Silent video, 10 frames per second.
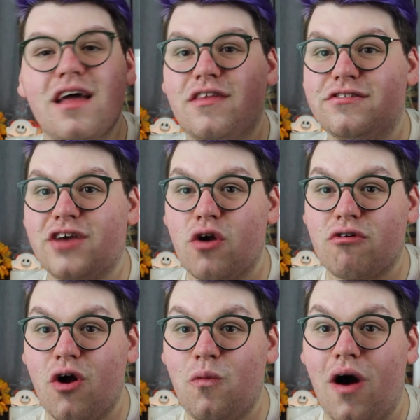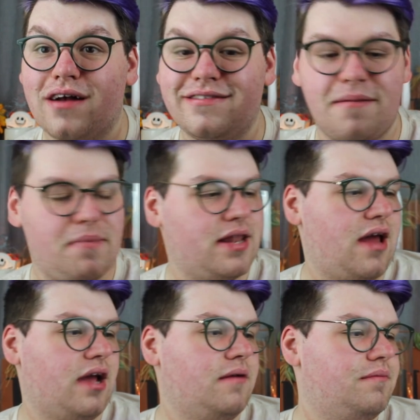The Scarecrow walks at
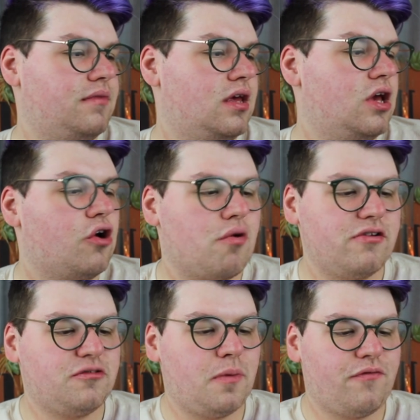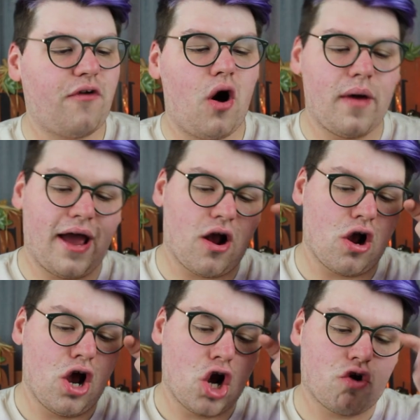midnight. Crisp fall
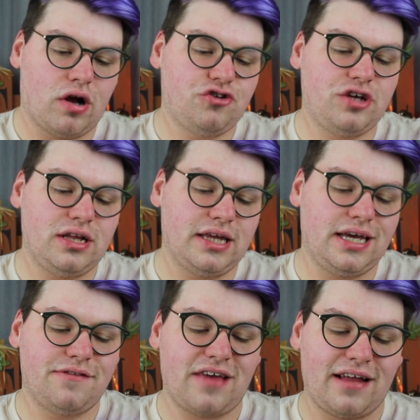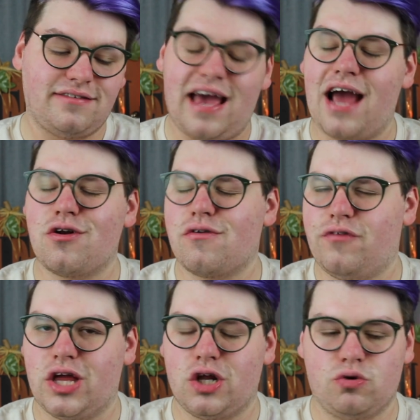air, crunchy leaves, and tattered
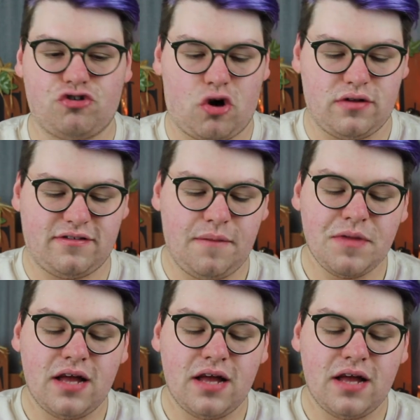flannel shirts.